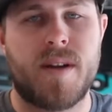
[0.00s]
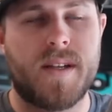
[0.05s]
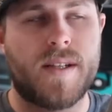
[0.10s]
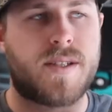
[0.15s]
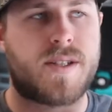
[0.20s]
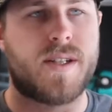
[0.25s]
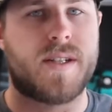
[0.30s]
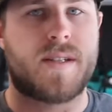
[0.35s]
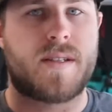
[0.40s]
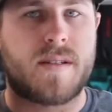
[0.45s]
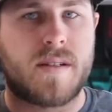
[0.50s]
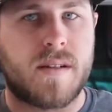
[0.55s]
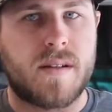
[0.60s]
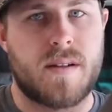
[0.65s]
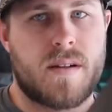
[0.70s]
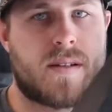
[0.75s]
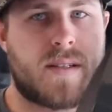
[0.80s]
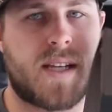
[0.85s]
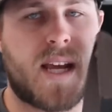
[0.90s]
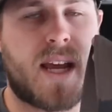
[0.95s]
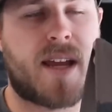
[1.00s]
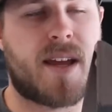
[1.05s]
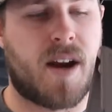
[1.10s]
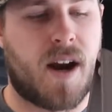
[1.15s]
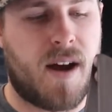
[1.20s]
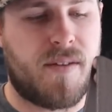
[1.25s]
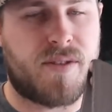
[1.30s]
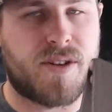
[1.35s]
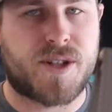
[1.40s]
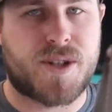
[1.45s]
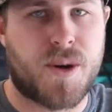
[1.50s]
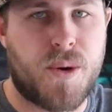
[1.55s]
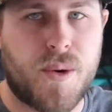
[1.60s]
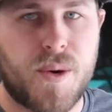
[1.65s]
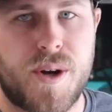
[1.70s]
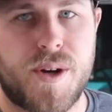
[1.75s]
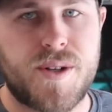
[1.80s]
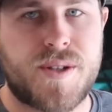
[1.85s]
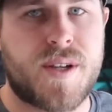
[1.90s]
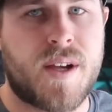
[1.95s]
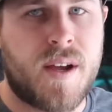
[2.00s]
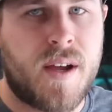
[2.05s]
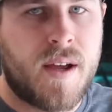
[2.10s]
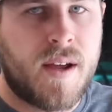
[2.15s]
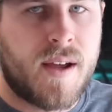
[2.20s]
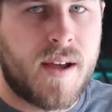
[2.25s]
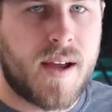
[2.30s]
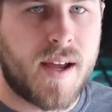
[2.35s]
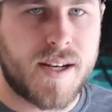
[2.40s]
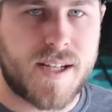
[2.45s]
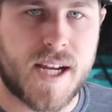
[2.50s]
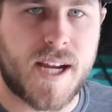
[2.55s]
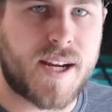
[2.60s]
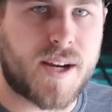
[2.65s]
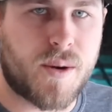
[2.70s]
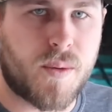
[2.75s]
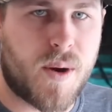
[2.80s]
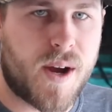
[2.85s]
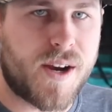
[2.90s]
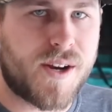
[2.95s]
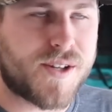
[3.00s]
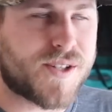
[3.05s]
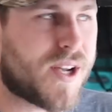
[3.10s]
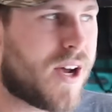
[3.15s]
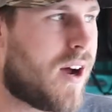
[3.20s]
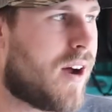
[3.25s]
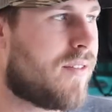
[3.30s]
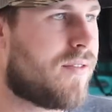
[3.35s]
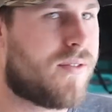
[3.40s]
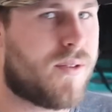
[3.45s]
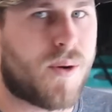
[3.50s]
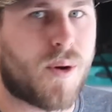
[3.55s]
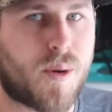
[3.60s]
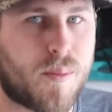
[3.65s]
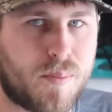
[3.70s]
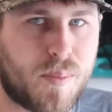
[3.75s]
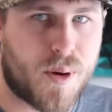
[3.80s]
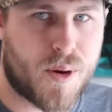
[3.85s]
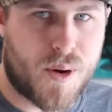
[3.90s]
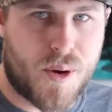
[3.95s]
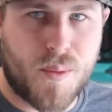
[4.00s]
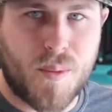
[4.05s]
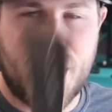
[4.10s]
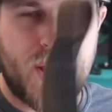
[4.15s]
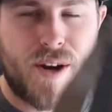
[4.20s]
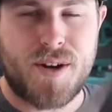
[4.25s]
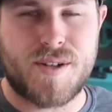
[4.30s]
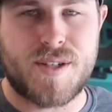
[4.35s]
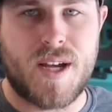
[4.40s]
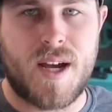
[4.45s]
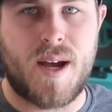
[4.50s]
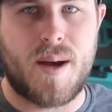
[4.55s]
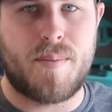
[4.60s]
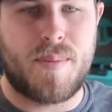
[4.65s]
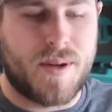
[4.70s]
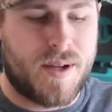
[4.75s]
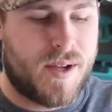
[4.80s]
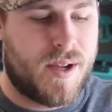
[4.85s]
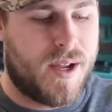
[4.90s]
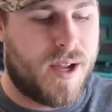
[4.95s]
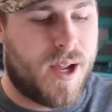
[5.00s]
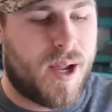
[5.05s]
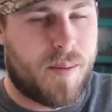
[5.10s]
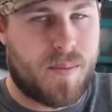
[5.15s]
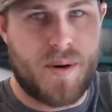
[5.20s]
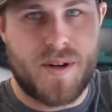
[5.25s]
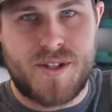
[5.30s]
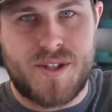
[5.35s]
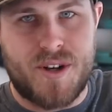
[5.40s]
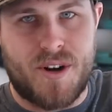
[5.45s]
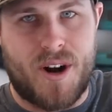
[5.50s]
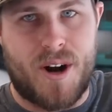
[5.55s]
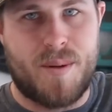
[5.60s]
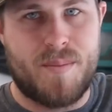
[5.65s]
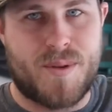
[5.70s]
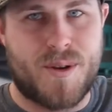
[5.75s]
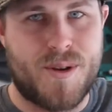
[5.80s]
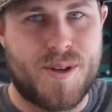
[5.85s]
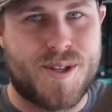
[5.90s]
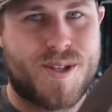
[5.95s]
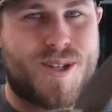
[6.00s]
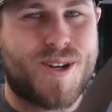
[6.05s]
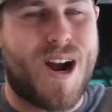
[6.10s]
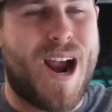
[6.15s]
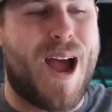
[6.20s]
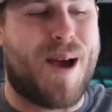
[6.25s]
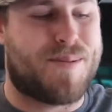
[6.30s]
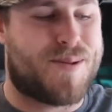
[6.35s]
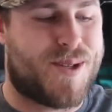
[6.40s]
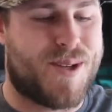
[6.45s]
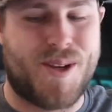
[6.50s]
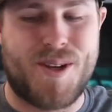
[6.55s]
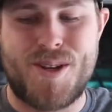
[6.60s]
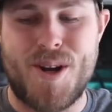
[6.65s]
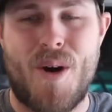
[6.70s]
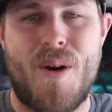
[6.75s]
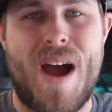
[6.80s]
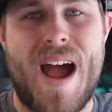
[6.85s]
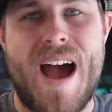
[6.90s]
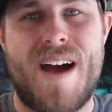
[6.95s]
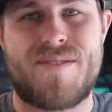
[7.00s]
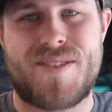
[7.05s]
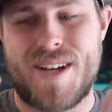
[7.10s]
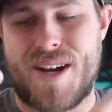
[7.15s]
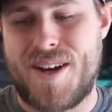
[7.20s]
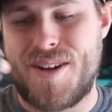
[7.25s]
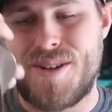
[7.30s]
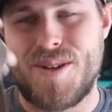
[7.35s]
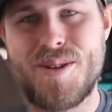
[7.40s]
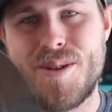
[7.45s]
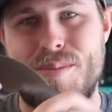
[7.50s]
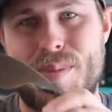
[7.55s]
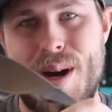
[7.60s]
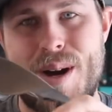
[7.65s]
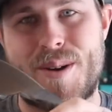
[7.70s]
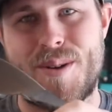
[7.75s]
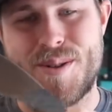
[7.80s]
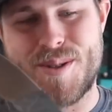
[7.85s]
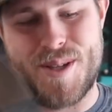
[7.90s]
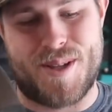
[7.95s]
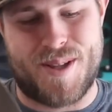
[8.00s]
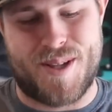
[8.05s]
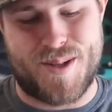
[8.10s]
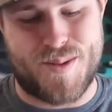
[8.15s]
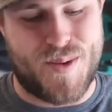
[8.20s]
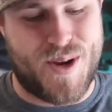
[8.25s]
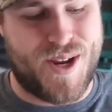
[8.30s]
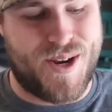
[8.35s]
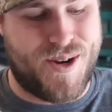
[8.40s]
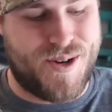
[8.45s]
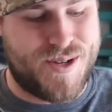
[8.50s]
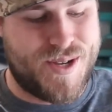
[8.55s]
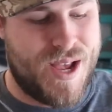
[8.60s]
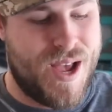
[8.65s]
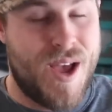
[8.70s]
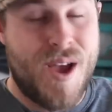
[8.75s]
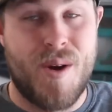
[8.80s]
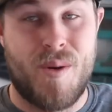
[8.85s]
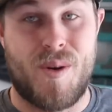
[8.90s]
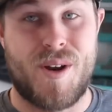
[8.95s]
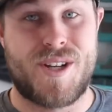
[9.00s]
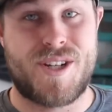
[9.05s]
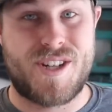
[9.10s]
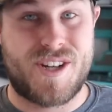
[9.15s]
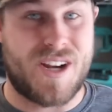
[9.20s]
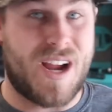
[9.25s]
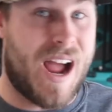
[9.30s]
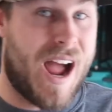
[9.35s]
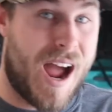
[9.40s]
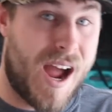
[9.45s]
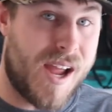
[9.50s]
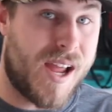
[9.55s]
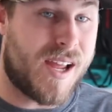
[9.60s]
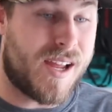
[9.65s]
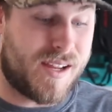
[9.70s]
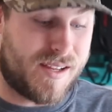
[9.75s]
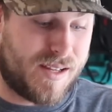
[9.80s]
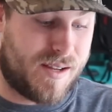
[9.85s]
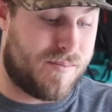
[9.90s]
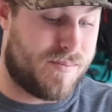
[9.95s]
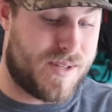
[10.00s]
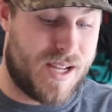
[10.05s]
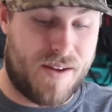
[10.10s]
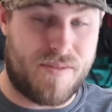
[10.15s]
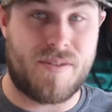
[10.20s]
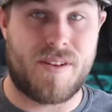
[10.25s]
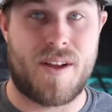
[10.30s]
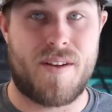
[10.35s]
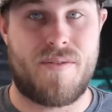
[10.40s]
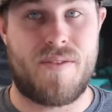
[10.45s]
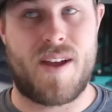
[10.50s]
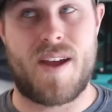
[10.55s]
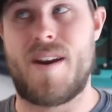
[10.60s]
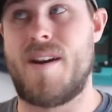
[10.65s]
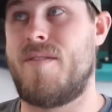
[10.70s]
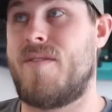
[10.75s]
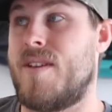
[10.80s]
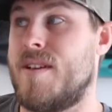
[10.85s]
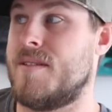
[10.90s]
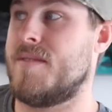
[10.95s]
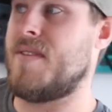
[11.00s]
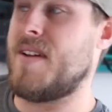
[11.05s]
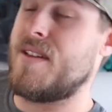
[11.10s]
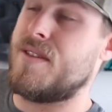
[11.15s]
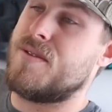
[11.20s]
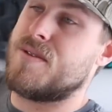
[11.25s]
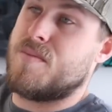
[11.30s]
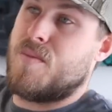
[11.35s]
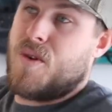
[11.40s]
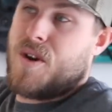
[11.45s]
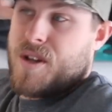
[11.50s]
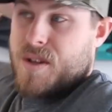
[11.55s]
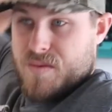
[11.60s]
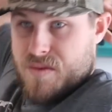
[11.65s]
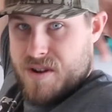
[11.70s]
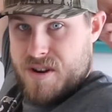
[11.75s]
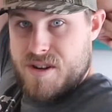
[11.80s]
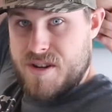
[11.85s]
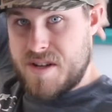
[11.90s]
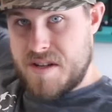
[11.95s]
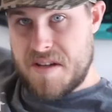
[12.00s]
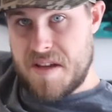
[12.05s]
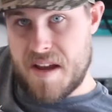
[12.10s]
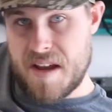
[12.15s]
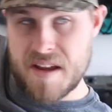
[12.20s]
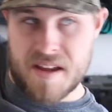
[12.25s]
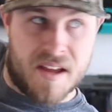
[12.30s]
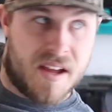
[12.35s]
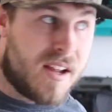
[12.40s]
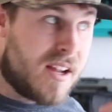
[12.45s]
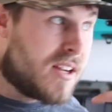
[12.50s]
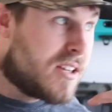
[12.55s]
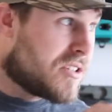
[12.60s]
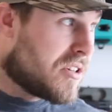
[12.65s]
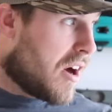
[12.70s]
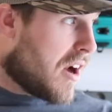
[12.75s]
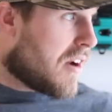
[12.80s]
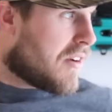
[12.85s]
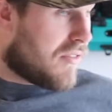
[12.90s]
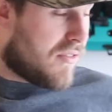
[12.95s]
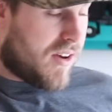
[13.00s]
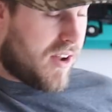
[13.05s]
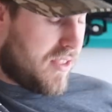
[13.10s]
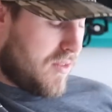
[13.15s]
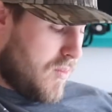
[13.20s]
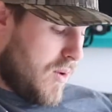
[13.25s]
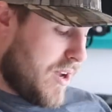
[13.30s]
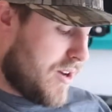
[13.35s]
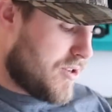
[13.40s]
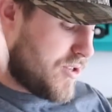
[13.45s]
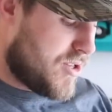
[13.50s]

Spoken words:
is just take it off your shoulders and take your waders off, or pull your waders up and put your arm through the strap. So you don't have to undo the buckles on these waders, which I am definitely a fan of, because I've had those mornings where you're just like trying to find the wader